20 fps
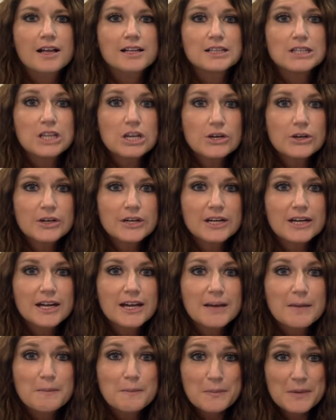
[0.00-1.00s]
"Look,
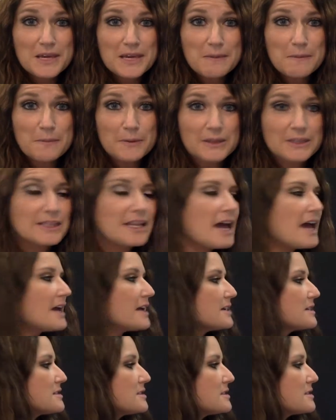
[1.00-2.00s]
people
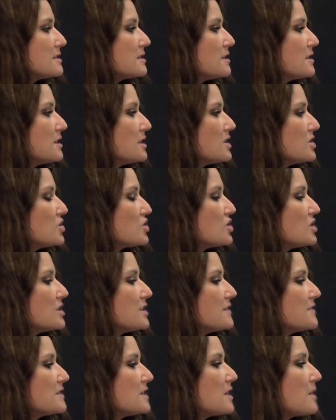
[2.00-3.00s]
legs." She
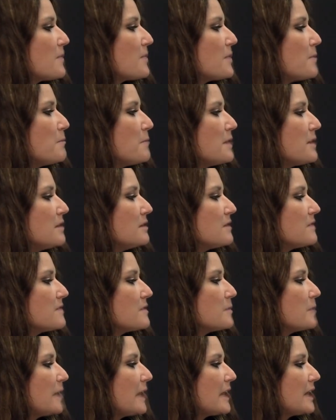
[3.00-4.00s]
lifted up the middle of the
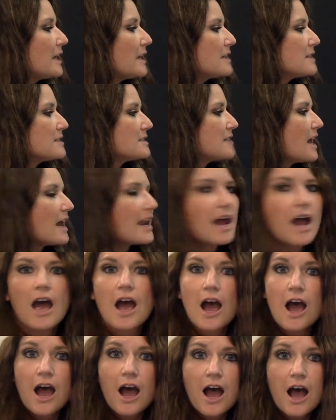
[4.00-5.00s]
blanket and said,
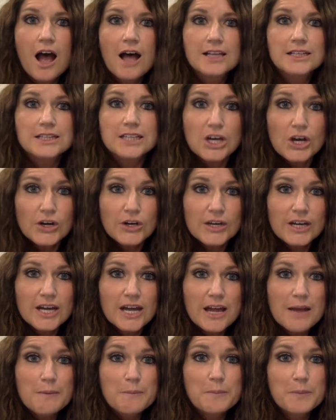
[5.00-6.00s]
"Look,
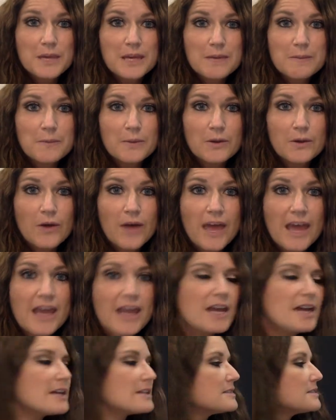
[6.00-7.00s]
people
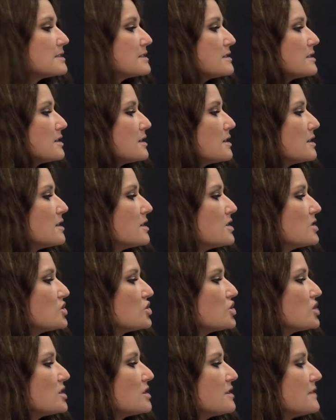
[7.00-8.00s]
hands."
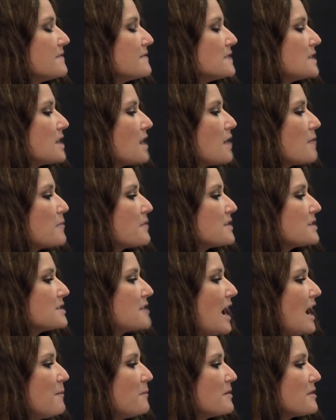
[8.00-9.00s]
She lifted up the
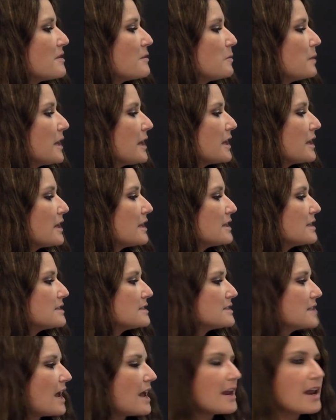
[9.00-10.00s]
top of the blanket and
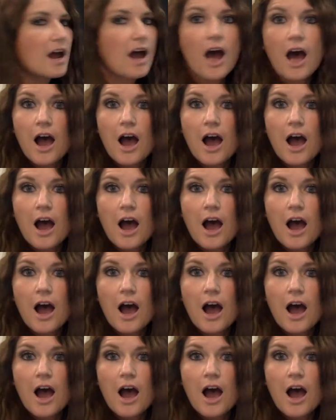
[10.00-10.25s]
said,